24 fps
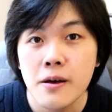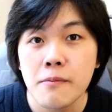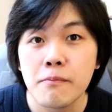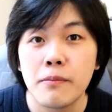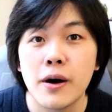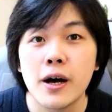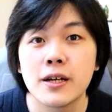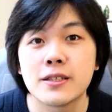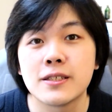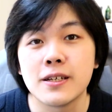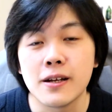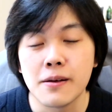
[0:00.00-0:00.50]

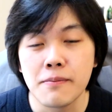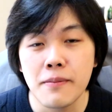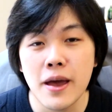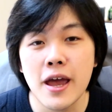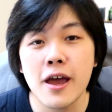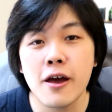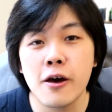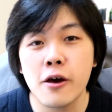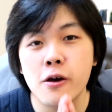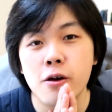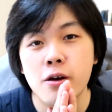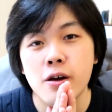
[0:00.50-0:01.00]

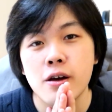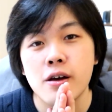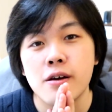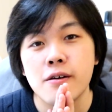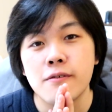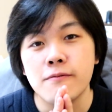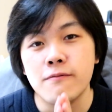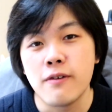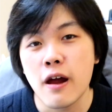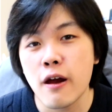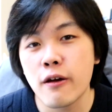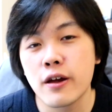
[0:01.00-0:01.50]
Bartolomeo,
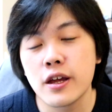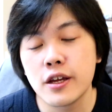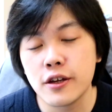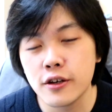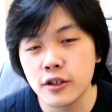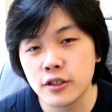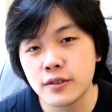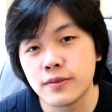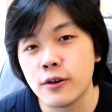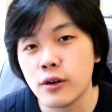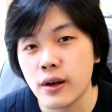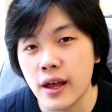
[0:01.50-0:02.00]
very
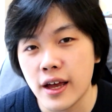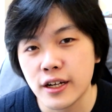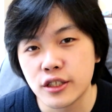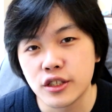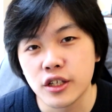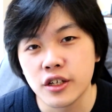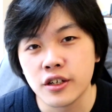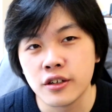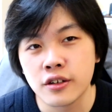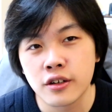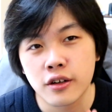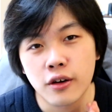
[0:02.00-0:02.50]
useful
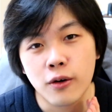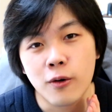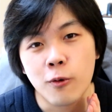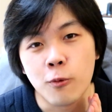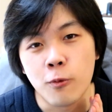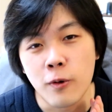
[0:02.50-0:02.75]
legend.